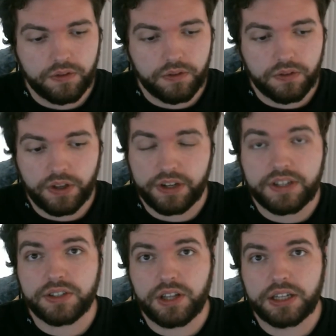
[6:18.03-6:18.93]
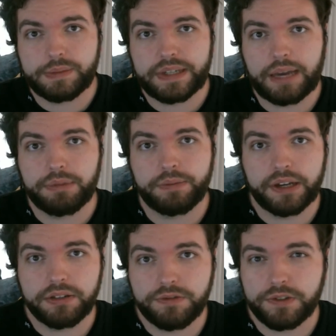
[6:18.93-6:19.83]
there is a lot to be happy about,
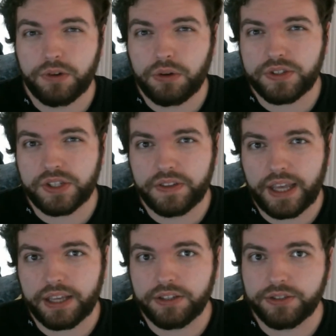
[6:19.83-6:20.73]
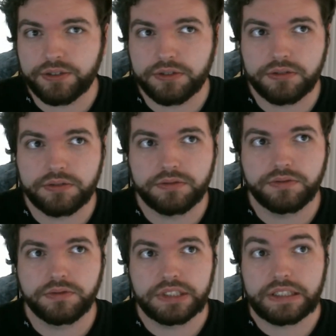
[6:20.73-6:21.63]
and if you focus on that,
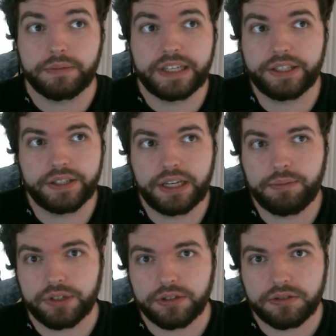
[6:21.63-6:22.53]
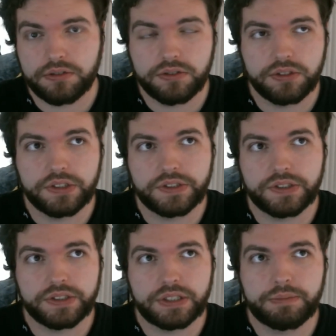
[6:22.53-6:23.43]
it'll make you happier. It's as
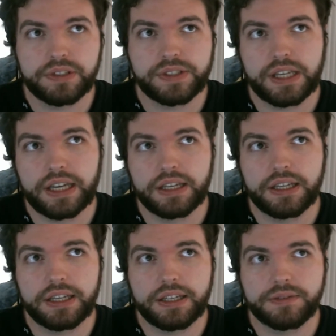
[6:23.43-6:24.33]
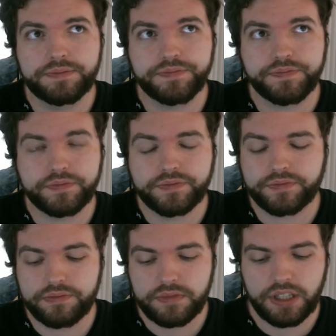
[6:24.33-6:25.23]
simple as that. And
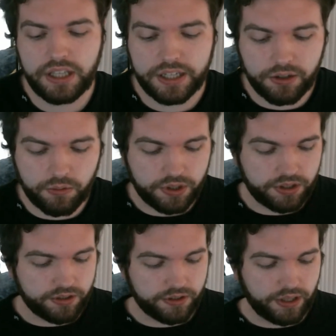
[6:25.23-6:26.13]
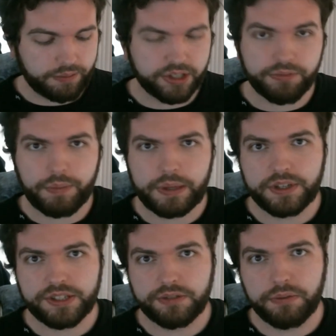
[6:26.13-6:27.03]
I'm going to repeat
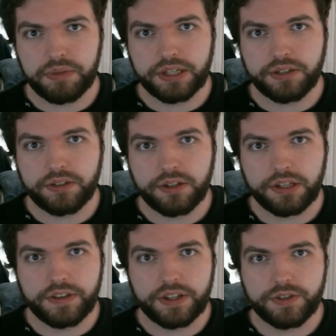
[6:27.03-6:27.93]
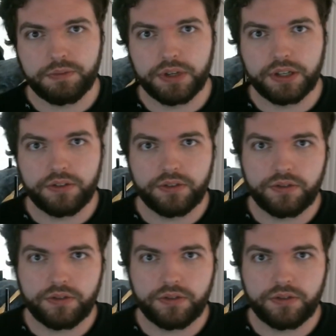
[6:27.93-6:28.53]
myself a bit in this, but